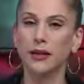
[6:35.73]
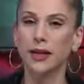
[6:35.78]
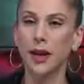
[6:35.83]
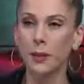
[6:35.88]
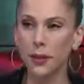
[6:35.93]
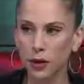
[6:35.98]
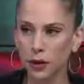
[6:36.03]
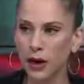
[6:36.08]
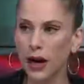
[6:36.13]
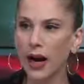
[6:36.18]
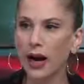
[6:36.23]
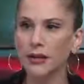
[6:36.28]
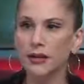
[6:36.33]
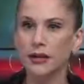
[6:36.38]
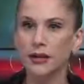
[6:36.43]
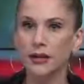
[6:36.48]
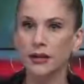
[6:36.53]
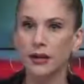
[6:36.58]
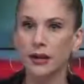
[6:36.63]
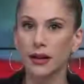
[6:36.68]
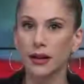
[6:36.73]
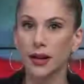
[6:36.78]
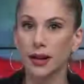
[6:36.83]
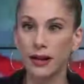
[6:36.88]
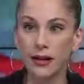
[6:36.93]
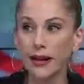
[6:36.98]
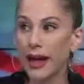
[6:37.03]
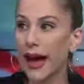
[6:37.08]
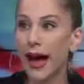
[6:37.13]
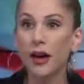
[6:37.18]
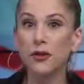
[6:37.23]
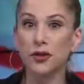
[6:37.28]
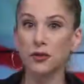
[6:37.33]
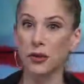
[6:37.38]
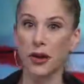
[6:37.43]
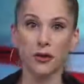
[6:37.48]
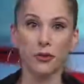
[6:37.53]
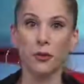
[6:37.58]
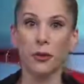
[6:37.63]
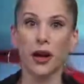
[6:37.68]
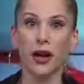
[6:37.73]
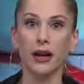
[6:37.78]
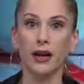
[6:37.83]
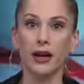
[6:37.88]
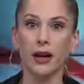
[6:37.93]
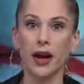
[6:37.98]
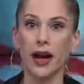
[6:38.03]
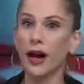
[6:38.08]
Democrats in the House, by the way,